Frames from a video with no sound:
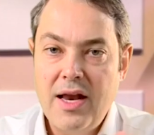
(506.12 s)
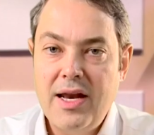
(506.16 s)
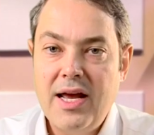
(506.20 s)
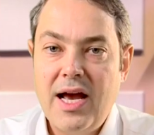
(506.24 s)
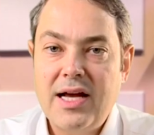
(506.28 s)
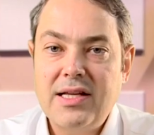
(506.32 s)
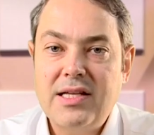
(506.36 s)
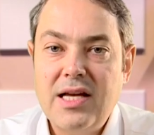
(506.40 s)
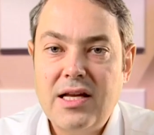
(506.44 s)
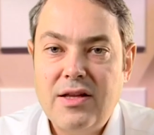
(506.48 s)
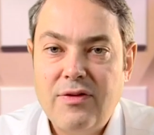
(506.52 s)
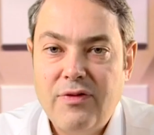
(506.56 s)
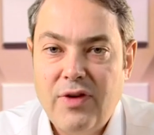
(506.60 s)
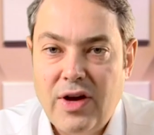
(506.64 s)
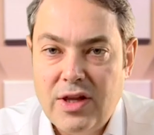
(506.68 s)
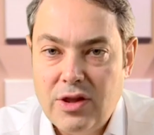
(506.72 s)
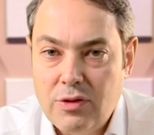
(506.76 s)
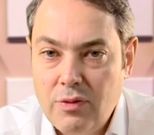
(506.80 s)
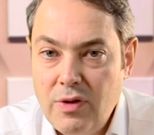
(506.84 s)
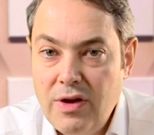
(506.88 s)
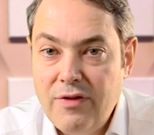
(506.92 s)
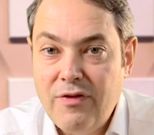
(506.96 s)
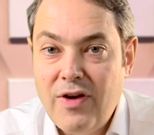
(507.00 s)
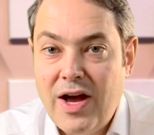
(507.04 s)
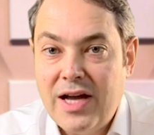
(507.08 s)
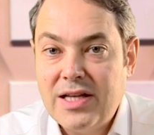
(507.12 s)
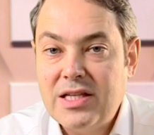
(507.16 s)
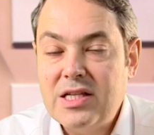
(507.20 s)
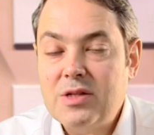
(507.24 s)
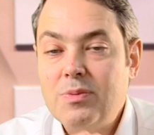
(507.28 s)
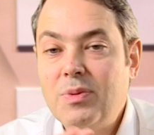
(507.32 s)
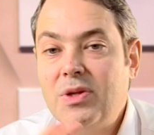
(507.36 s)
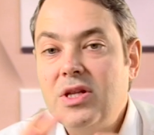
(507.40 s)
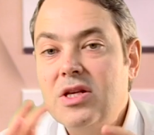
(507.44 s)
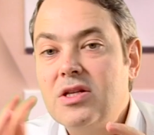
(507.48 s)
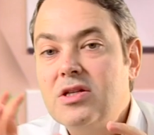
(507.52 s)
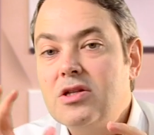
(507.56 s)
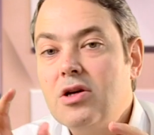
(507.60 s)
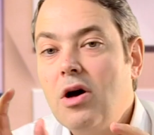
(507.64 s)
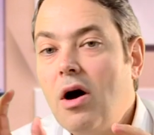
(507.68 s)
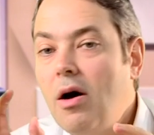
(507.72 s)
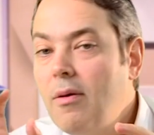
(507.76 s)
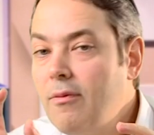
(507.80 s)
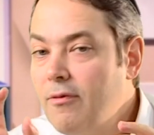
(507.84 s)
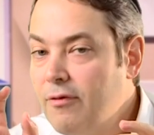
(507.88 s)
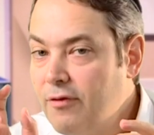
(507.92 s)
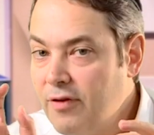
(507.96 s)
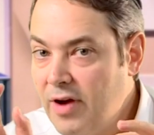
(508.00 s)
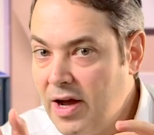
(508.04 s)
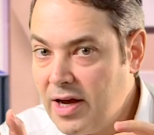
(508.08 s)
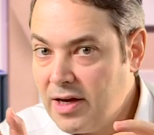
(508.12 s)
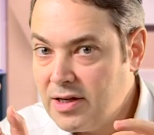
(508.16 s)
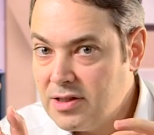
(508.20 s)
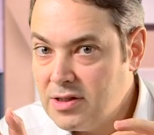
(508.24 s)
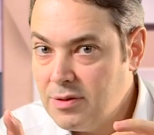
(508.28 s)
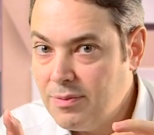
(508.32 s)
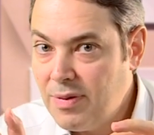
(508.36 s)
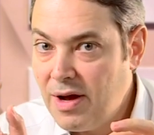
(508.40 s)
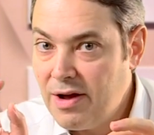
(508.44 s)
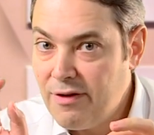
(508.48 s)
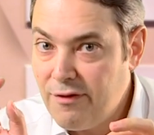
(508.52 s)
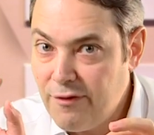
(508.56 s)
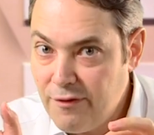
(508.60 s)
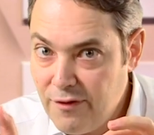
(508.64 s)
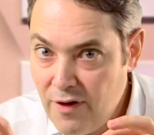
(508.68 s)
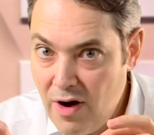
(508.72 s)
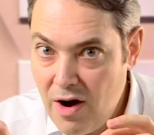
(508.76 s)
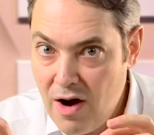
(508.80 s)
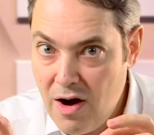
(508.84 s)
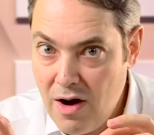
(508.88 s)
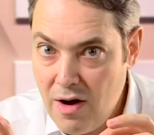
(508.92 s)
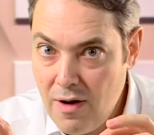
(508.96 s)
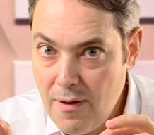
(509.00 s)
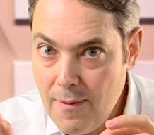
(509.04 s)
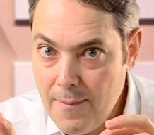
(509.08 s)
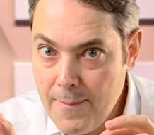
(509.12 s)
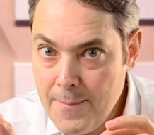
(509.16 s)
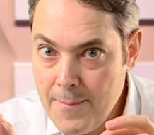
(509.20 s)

And he identified 3 factors, but the top factor by far,